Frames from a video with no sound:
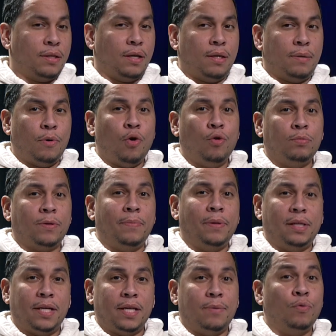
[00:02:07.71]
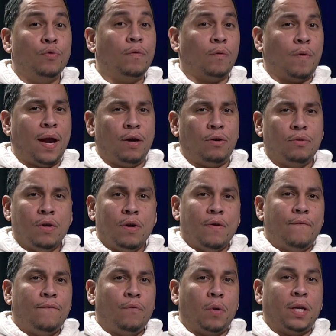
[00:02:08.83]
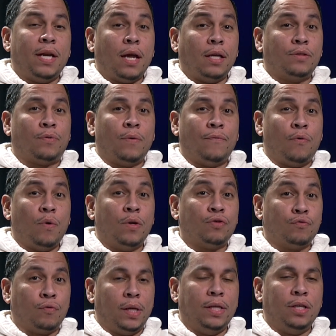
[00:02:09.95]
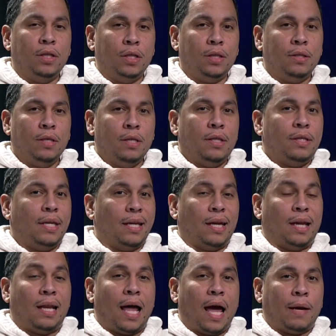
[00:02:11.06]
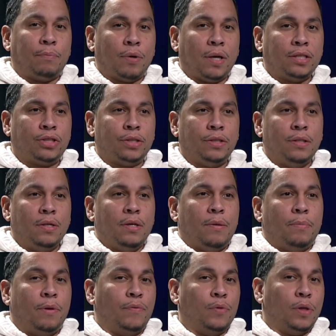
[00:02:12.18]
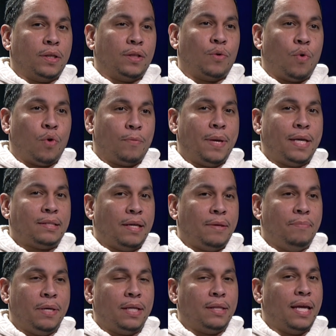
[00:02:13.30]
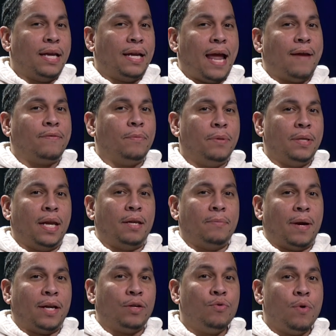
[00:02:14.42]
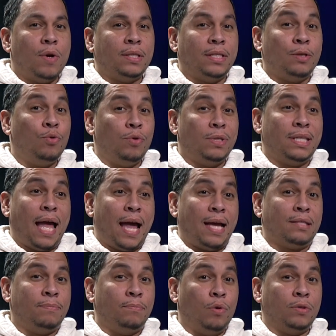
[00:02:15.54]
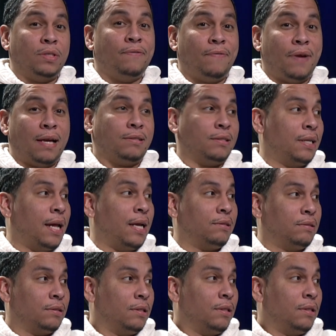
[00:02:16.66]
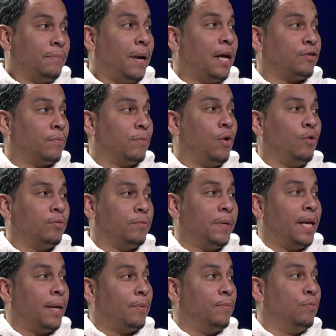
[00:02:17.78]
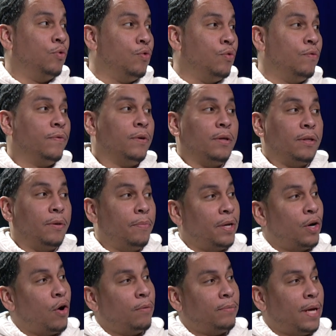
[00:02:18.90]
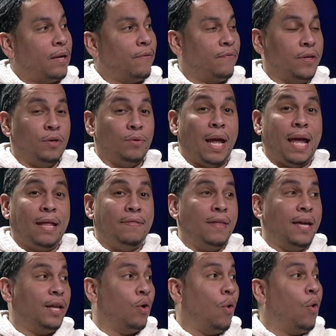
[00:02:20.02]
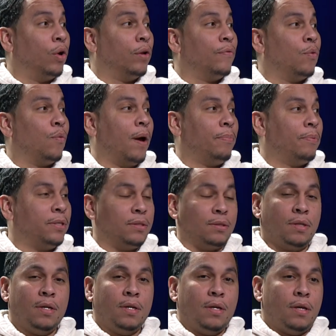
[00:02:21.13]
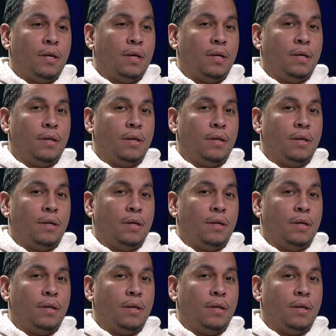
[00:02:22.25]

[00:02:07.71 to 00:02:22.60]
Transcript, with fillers: uh, Mahomes' ability to move around. 49ers front four is really good. They get a lot of pressure. But if you look at the quarterbacks they beat, they didn't have to beat anybody who, who is as multifaceted as yes. Patrick Mahomes, being able to move the big arm down the field, right. and then all of the weapons. Mm-hmm